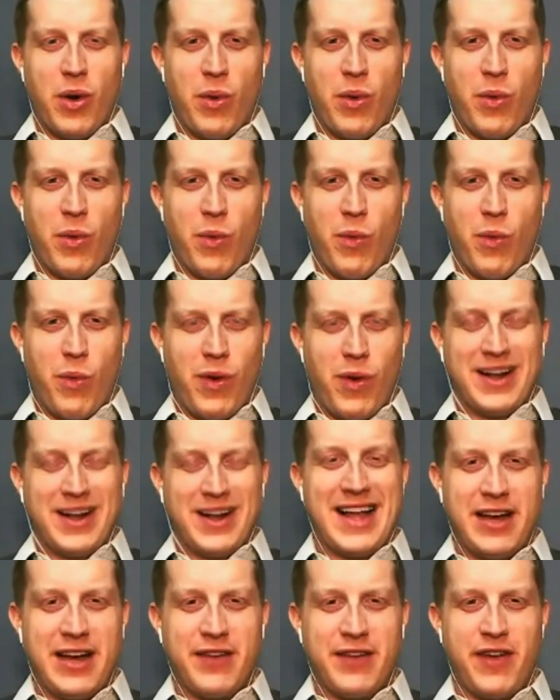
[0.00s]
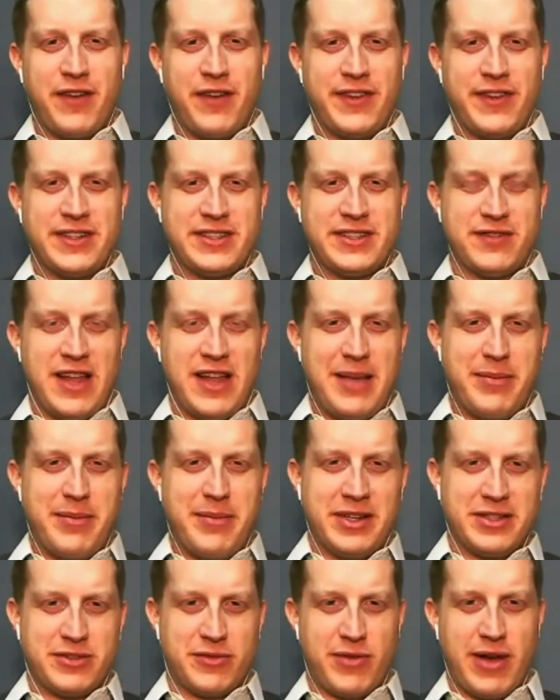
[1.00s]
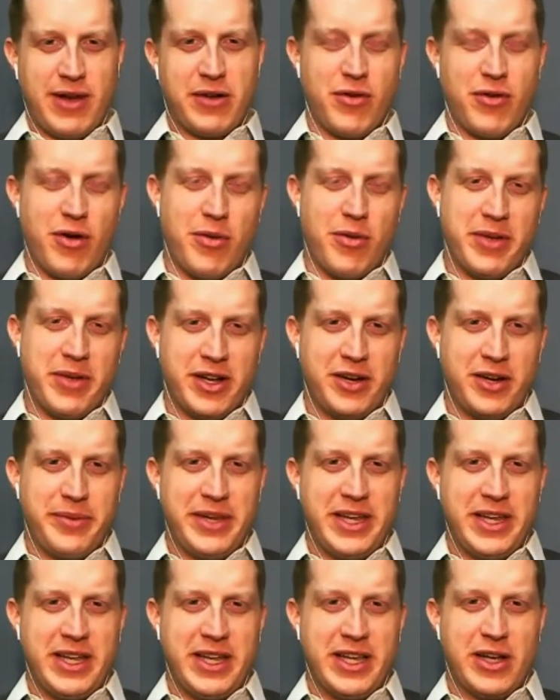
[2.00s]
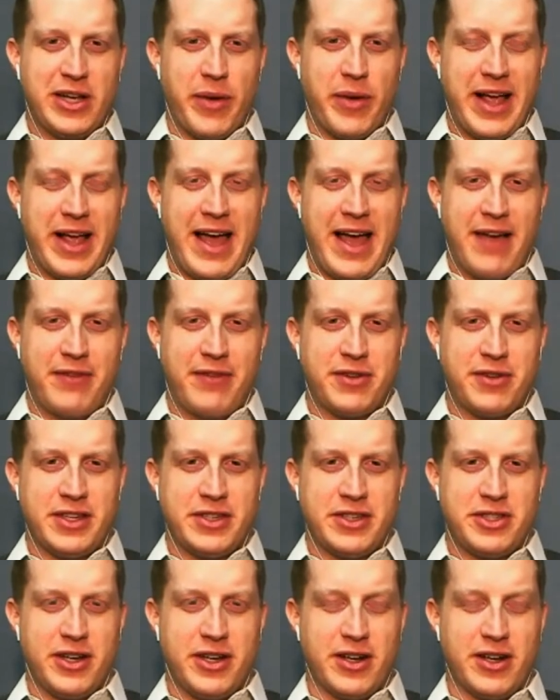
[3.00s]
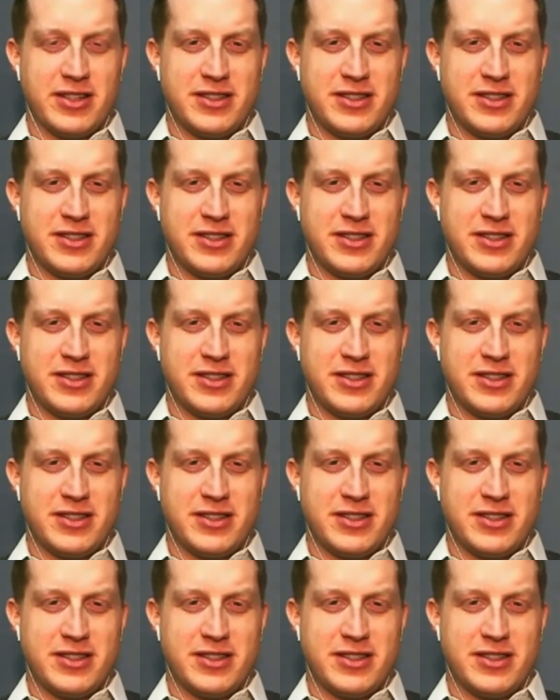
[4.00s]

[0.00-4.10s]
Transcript: what kind of offensive lineman is Greg Roman going to be going after this year?